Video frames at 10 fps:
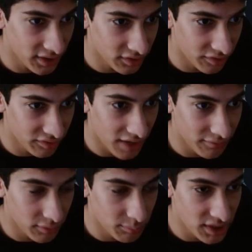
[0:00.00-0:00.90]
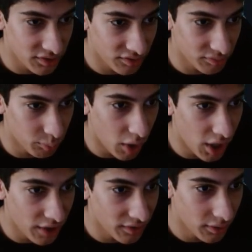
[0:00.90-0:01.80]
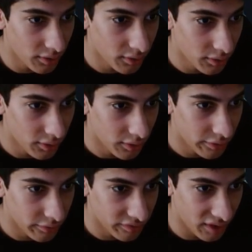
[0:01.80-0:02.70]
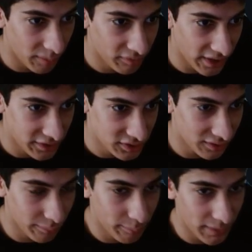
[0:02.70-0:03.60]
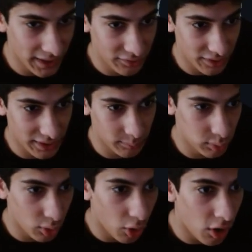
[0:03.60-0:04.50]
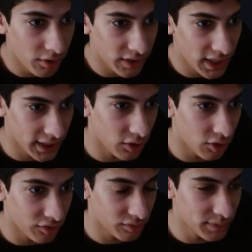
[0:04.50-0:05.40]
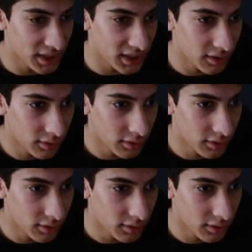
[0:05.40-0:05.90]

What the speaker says: It doesn't have to be just one subsection of the page like a blog. It can also be